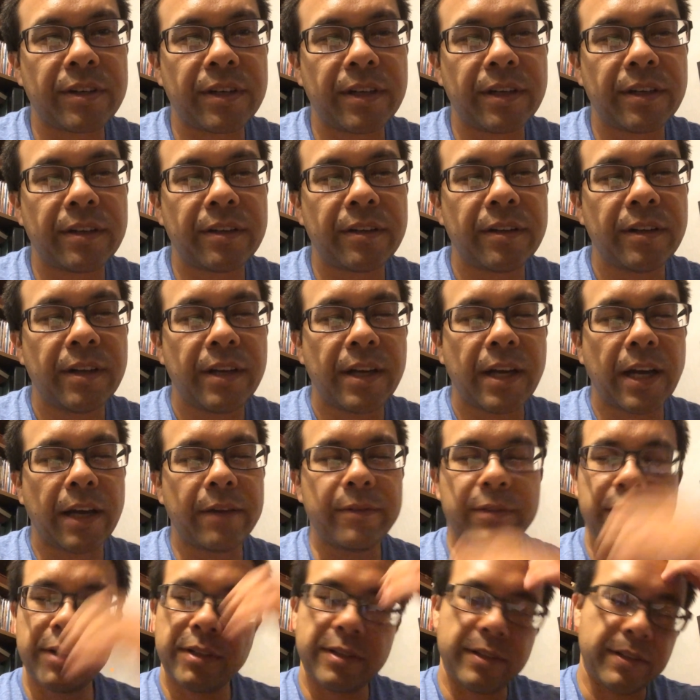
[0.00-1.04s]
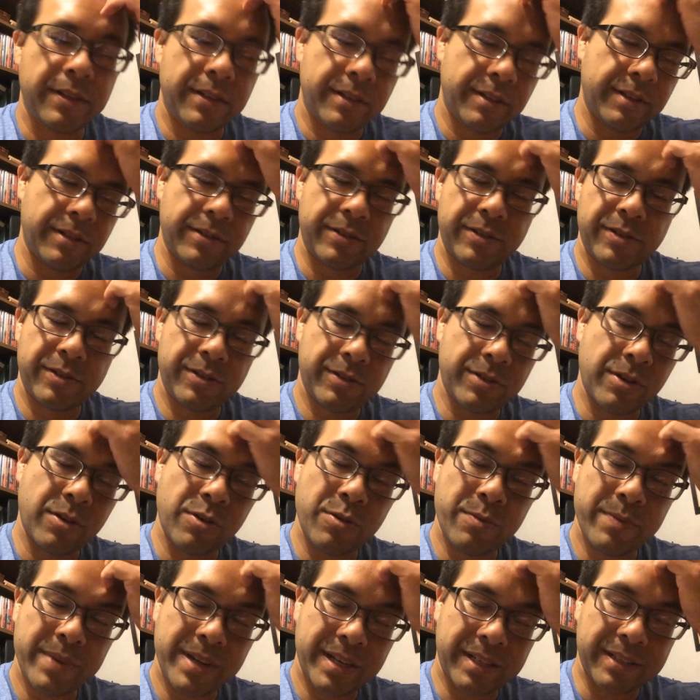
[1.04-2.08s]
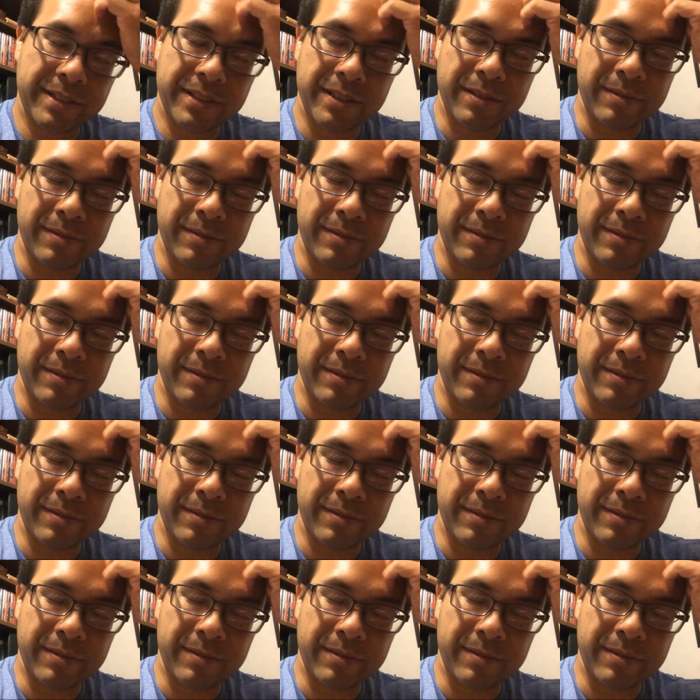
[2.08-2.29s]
year. I mean, there's so many